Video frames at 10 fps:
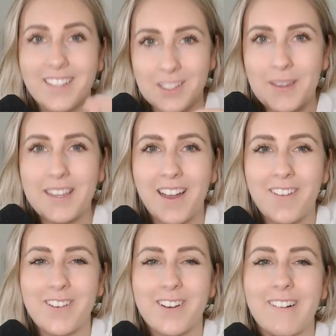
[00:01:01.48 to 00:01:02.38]
Speaking
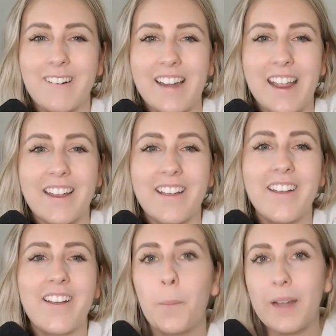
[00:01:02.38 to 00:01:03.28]
of recording,
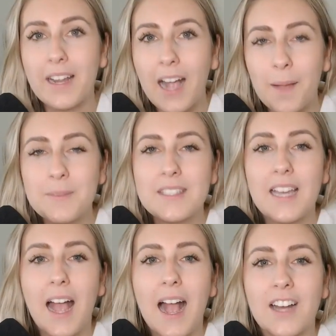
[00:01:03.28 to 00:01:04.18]
when it comes
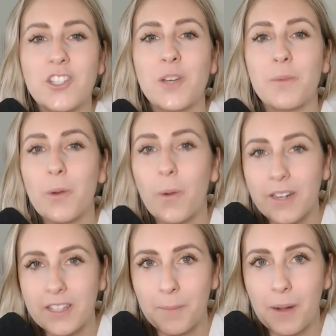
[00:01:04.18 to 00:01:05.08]
to actually
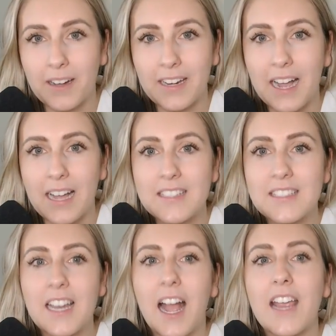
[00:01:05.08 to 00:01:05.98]
recording the
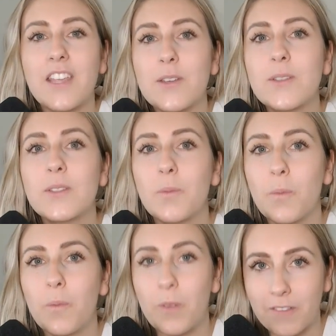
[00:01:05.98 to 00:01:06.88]
podcast, I use
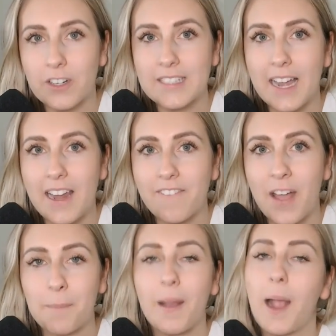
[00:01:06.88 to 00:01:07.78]
Riverside
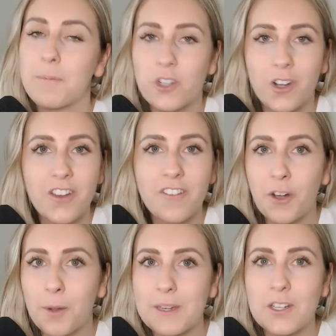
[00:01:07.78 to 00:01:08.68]
FM. I'm sure you've
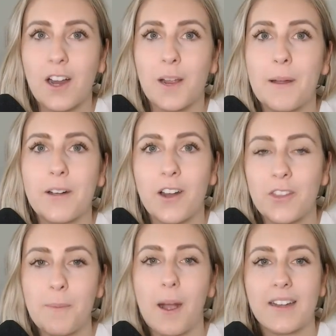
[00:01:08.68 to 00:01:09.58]
heard me talk about it on
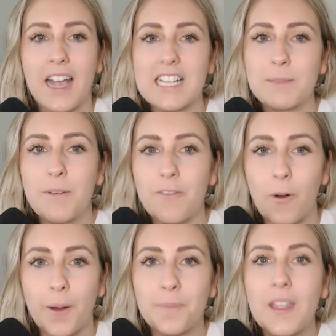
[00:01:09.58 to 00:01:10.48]
the podcast
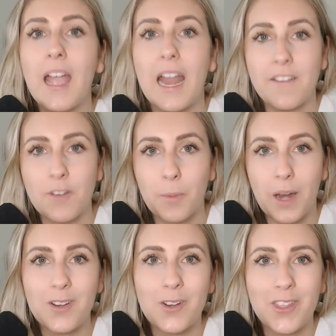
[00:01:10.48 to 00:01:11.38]
before. And if you're
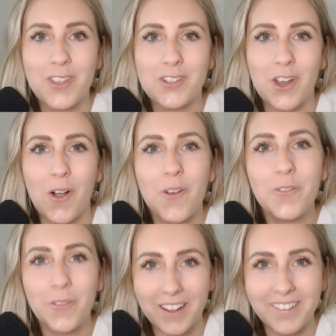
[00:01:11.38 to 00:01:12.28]
brand new to the show,
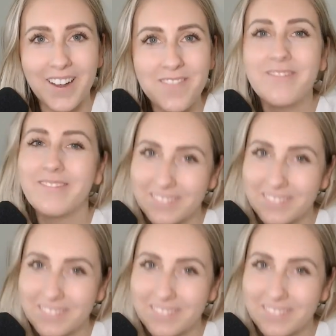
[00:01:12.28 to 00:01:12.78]
welcome.